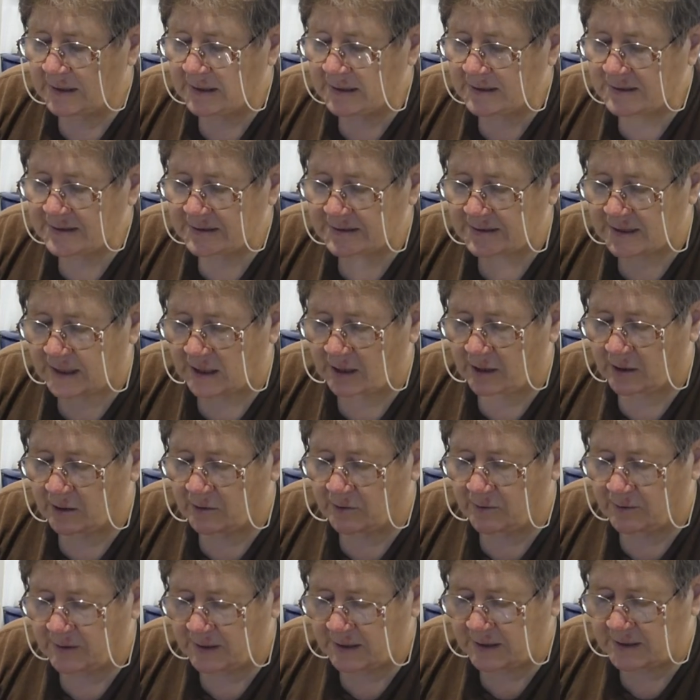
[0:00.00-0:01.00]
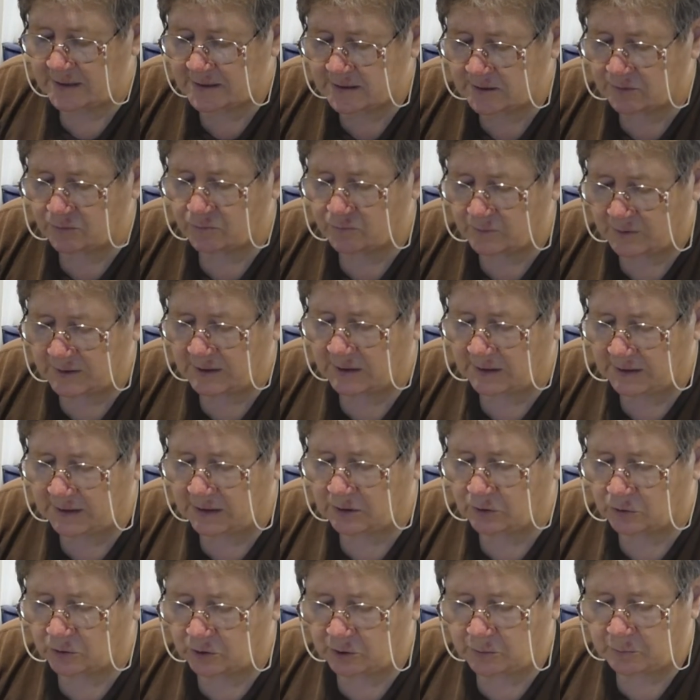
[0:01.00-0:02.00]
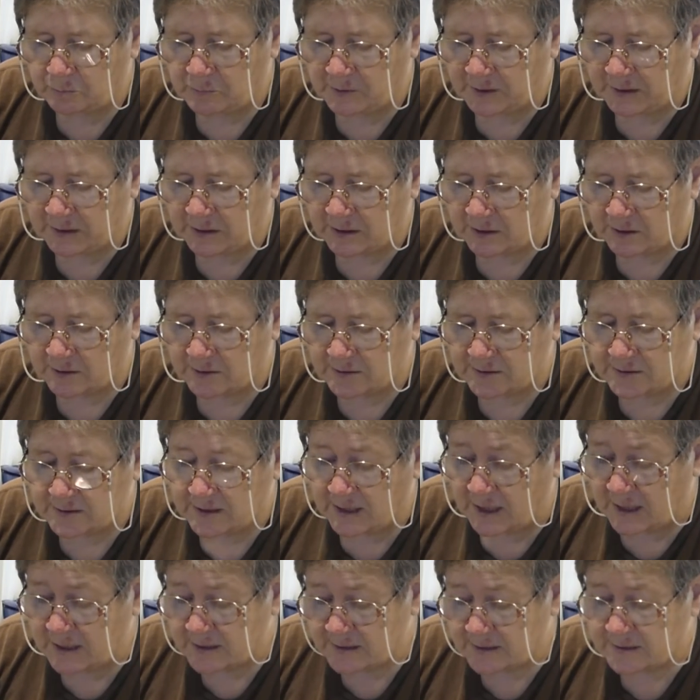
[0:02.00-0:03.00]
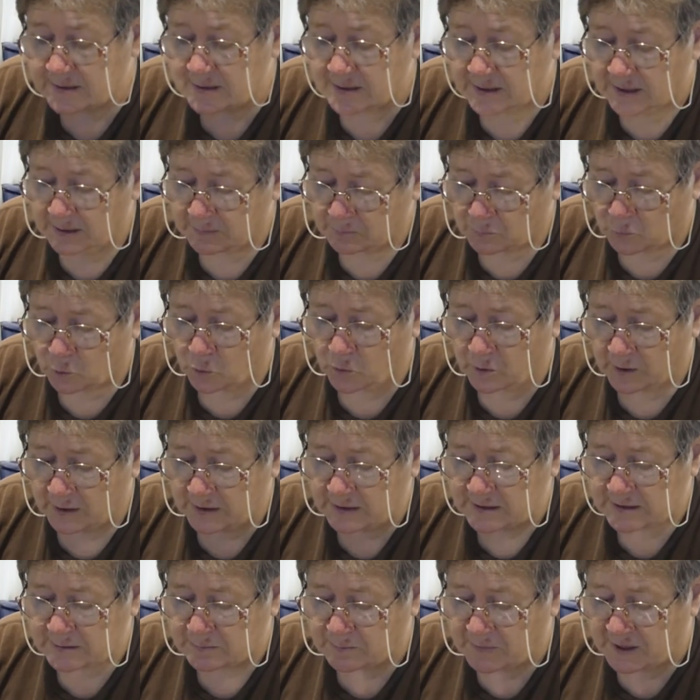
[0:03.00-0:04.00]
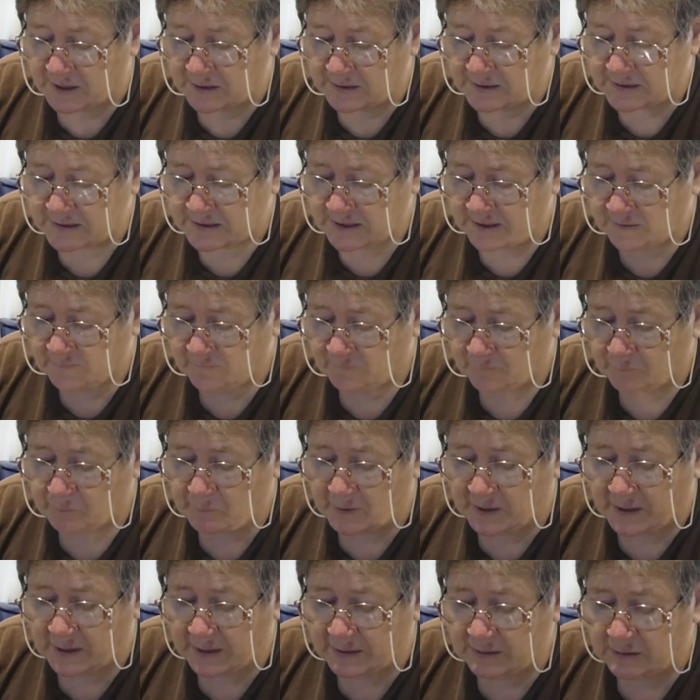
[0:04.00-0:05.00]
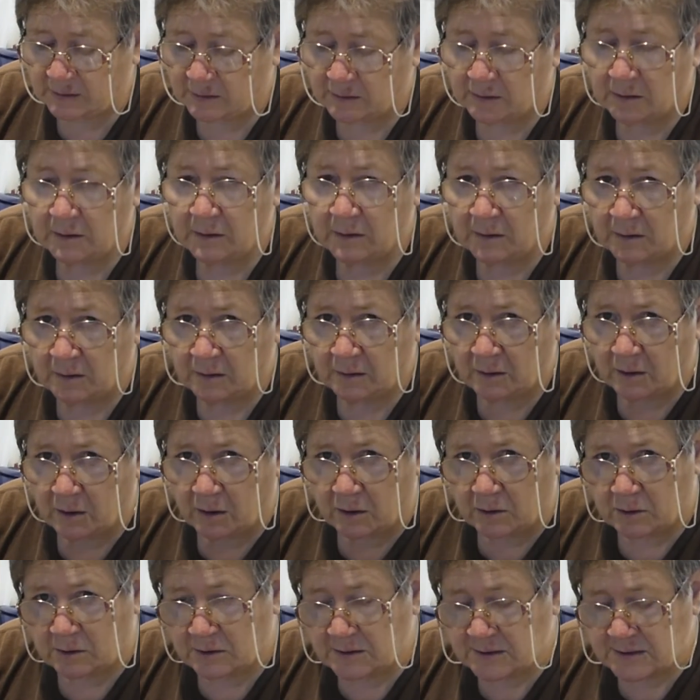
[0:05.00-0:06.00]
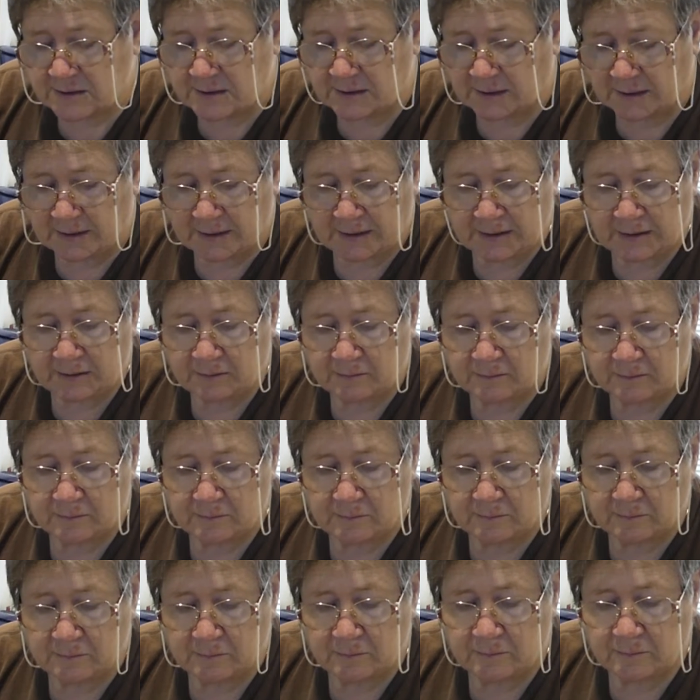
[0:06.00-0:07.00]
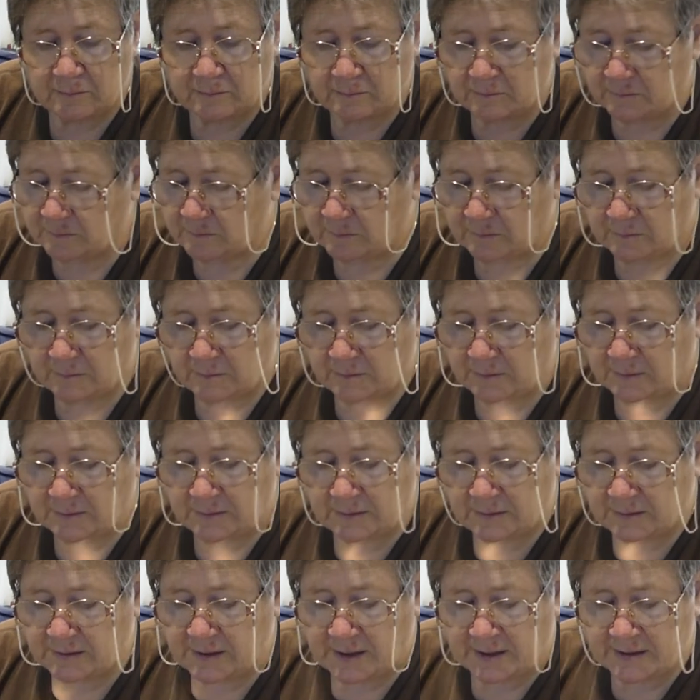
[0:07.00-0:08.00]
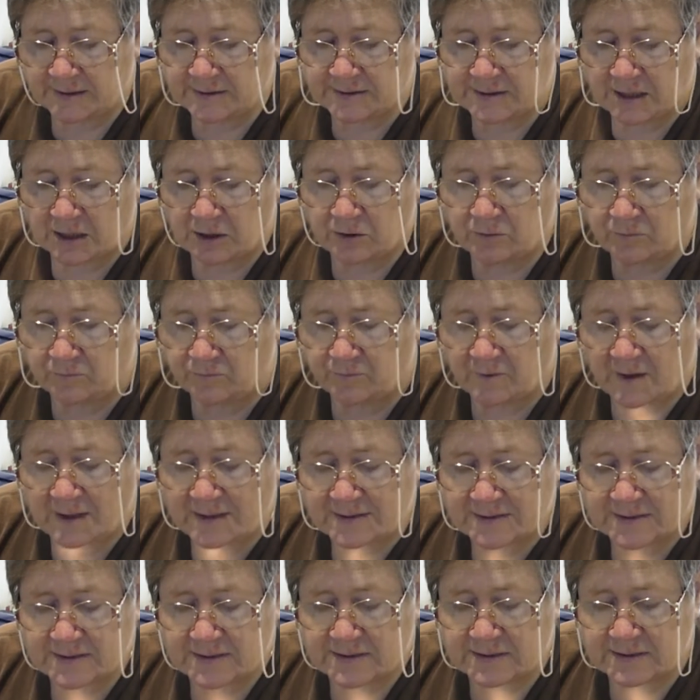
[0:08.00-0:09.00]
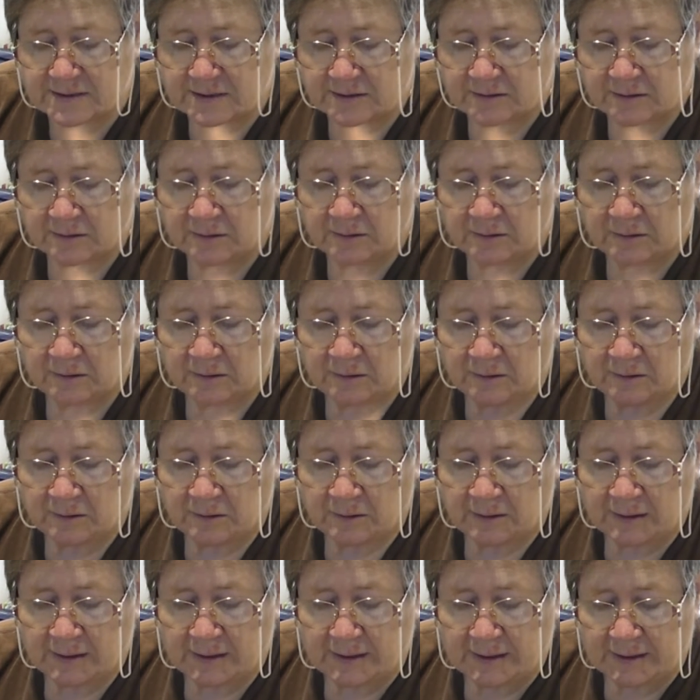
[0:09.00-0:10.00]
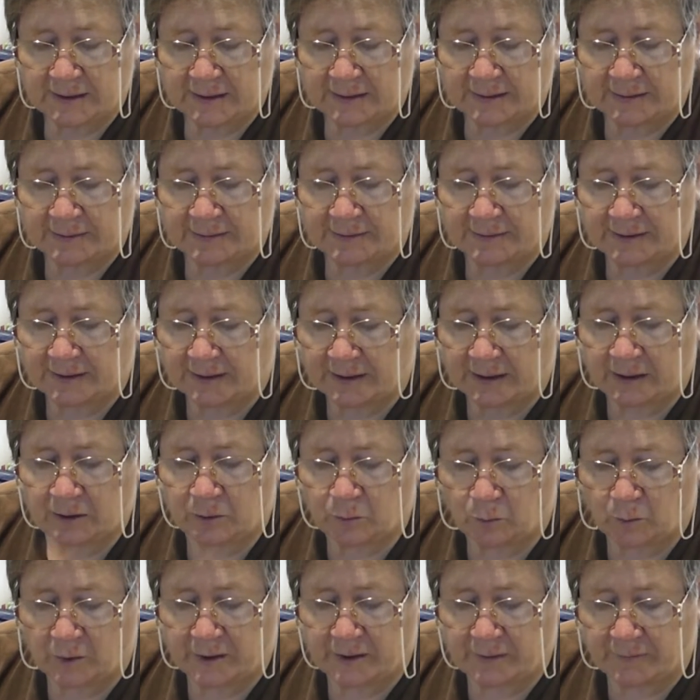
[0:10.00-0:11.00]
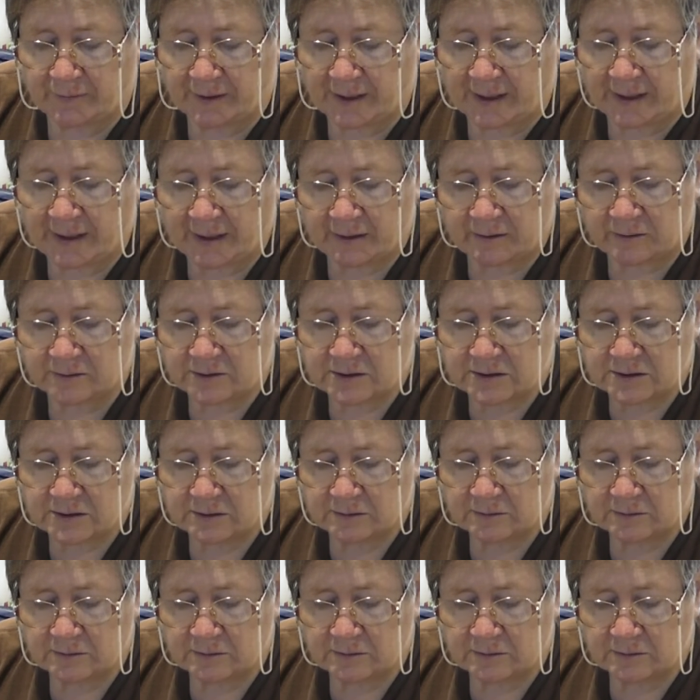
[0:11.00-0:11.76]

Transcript: So these are really good because yes, they're more expensive, but honestly they don't rust, they don't wear out.